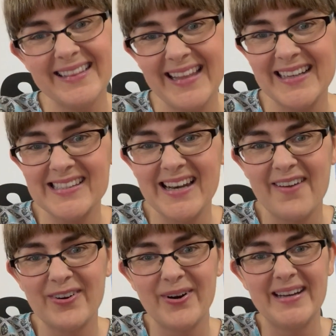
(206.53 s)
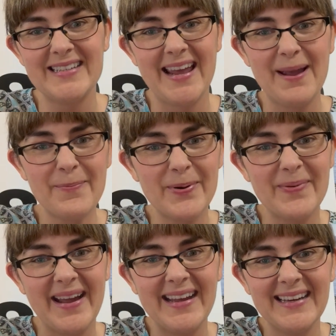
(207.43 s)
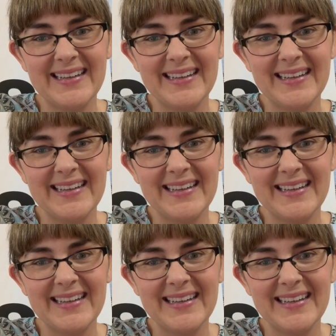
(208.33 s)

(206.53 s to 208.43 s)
Thanks and have a great day. Bye-bye.